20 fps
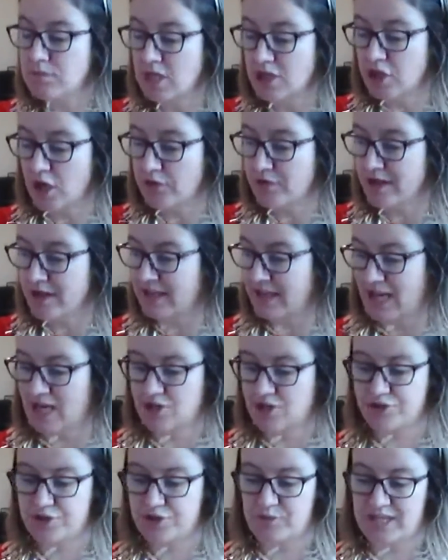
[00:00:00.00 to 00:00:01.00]
Go around the
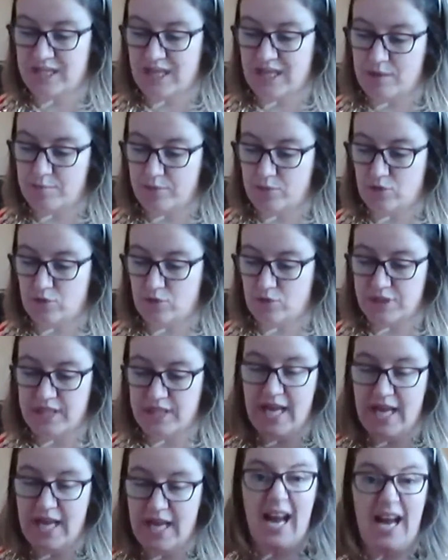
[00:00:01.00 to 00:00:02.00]
classroom with a clipboard,
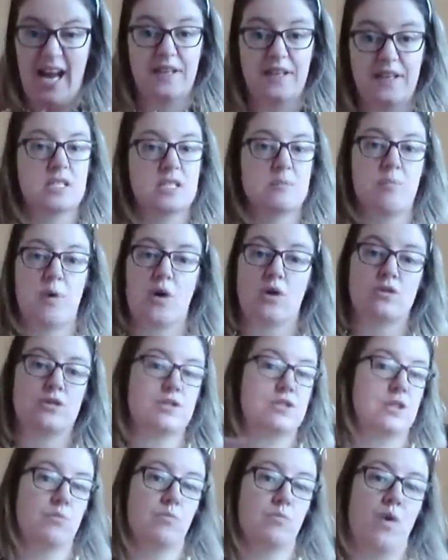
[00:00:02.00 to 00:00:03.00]
and they'd spot
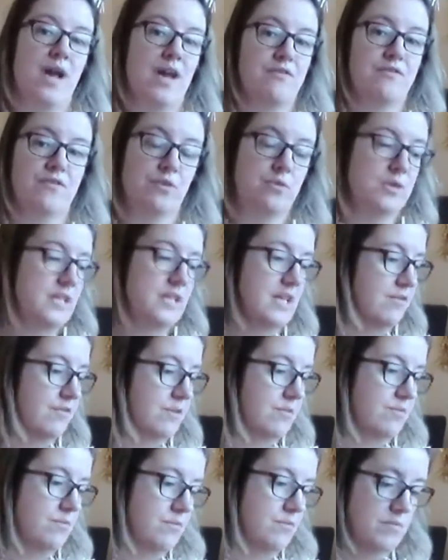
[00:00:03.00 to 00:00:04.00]
whatever. We'd give
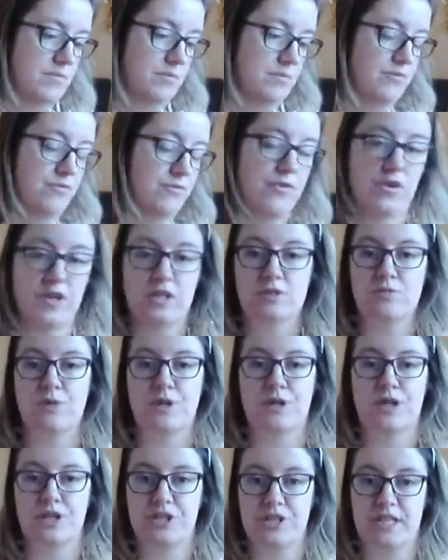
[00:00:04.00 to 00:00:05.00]
them phonics
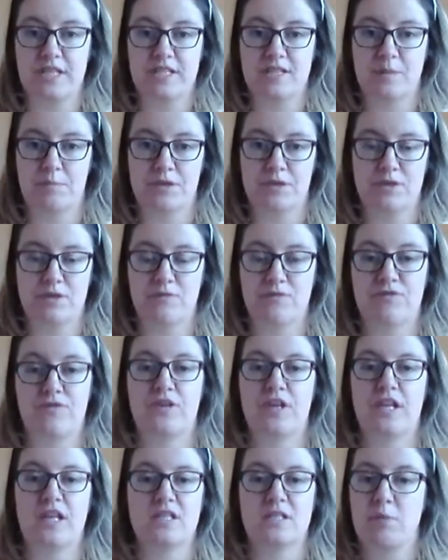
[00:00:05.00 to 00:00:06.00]
worksheets. They'd be doing
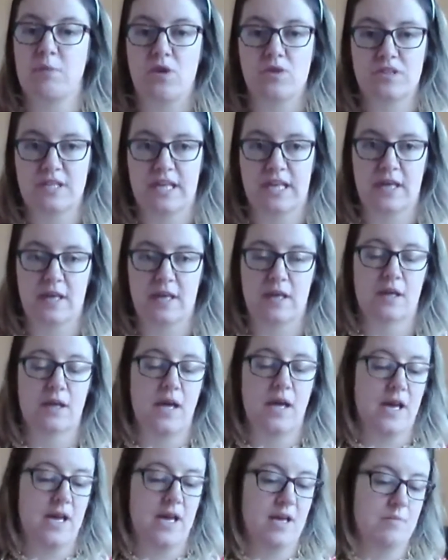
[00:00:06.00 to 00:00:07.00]
phonics spotting,
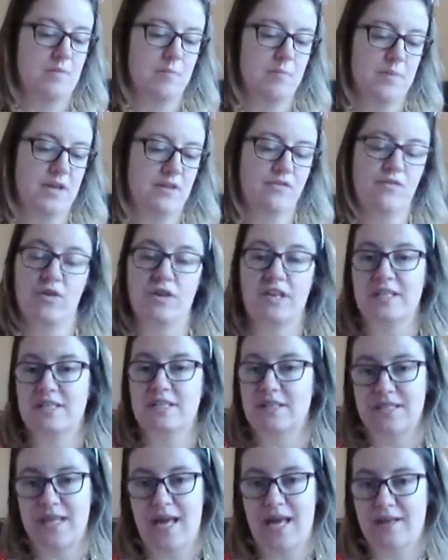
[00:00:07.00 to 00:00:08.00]
there'd be a
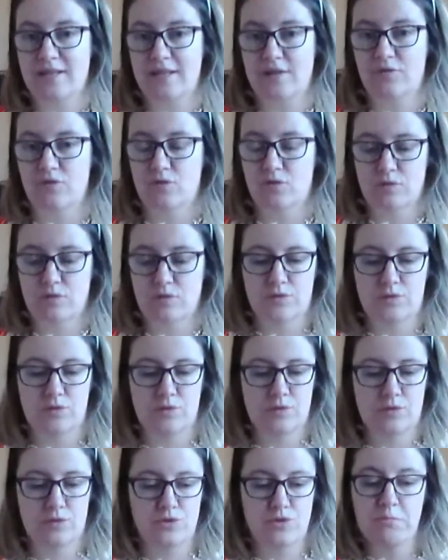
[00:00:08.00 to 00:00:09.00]
phonics detective and all
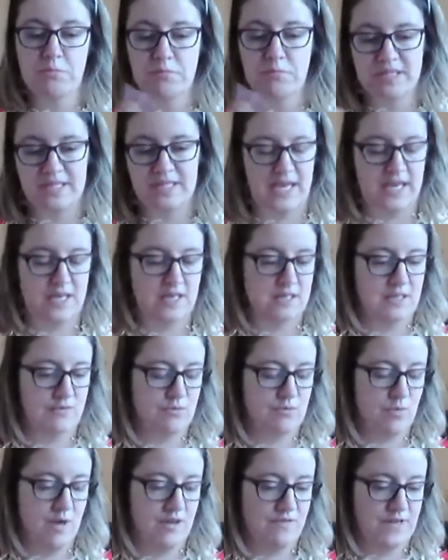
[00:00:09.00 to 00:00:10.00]
sorts, number
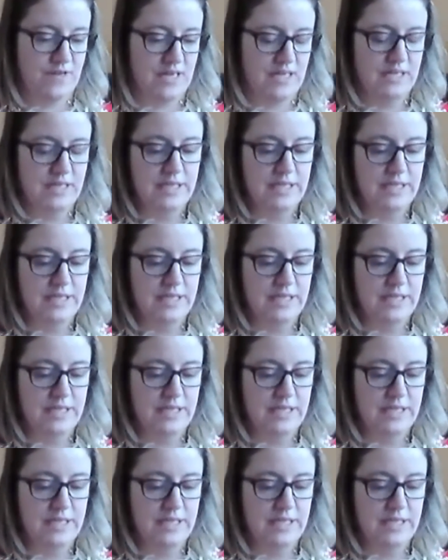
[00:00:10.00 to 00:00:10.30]
detectives, whatever.